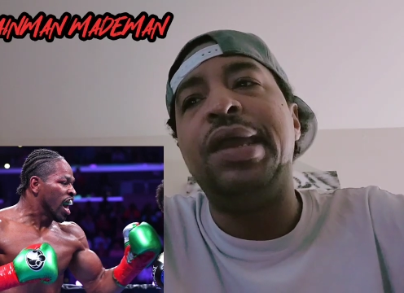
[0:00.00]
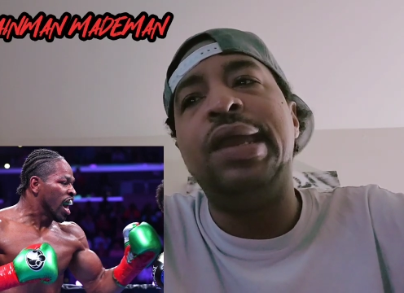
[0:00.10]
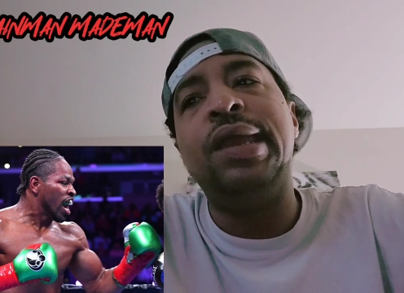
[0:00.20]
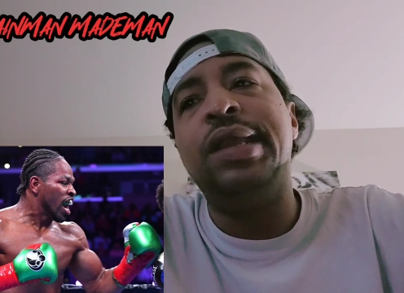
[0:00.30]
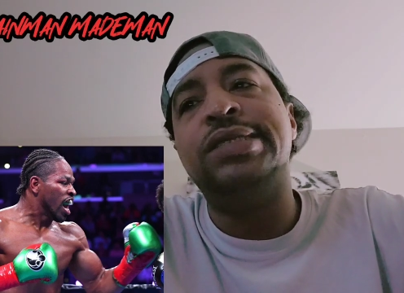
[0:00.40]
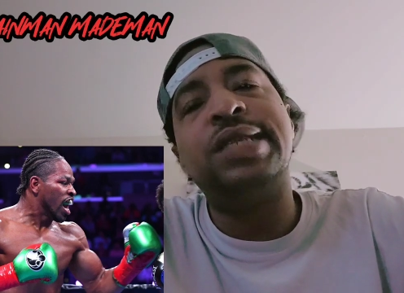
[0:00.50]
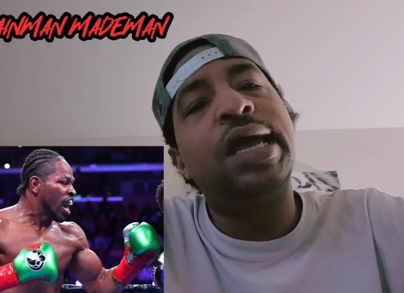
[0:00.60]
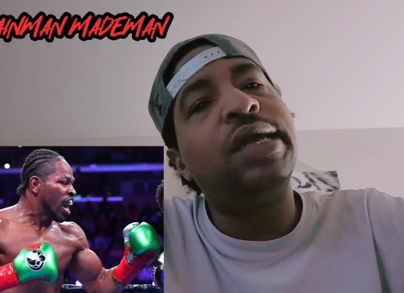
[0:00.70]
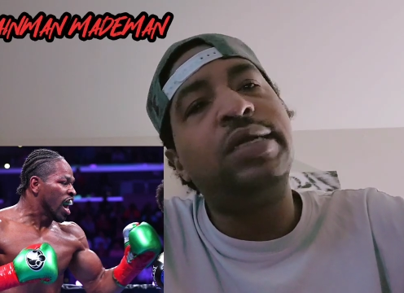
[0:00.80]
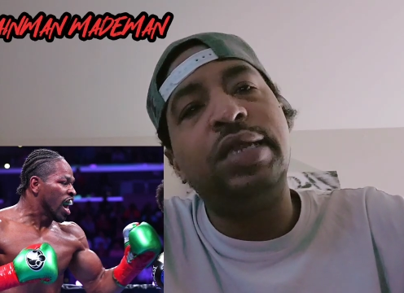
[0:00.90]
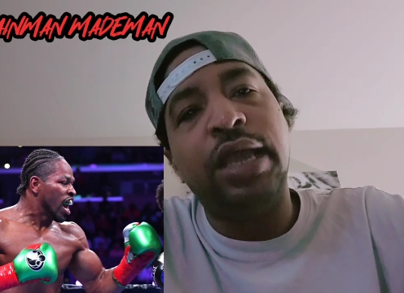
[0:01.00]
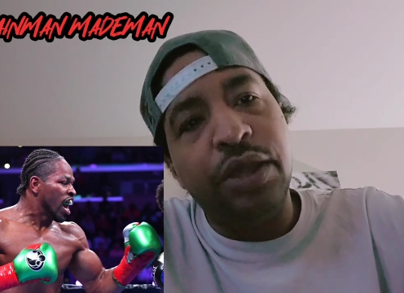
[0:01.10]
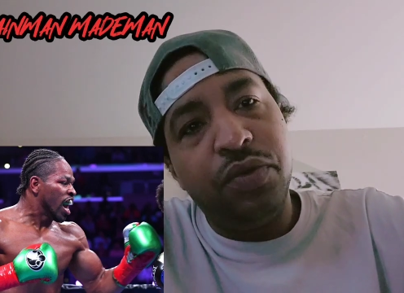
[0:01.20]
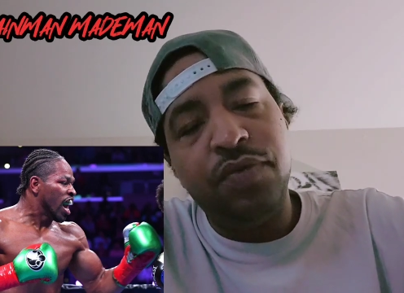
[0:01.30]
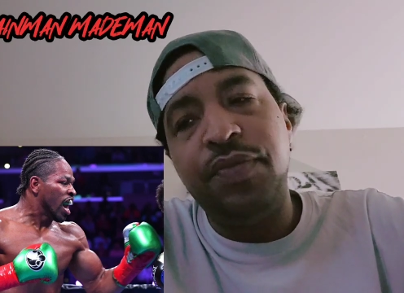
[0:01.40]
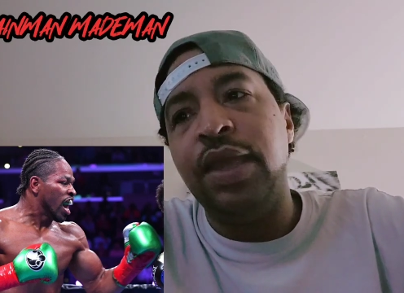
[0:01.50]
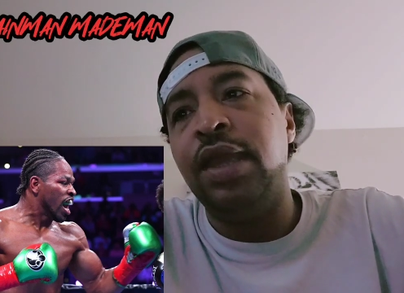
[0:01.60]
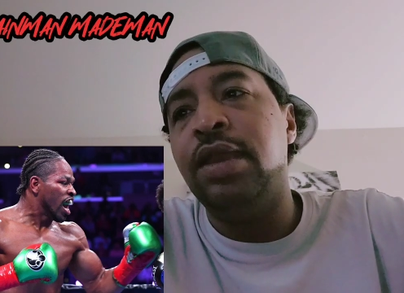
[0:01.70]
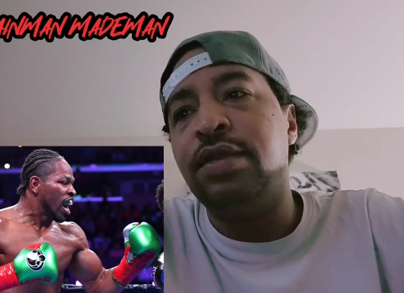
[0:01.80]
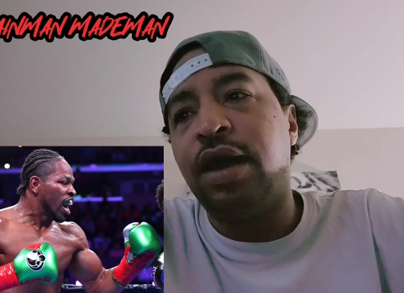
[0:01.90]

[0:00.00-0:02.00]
Speaker 1: and it's not a good angle. And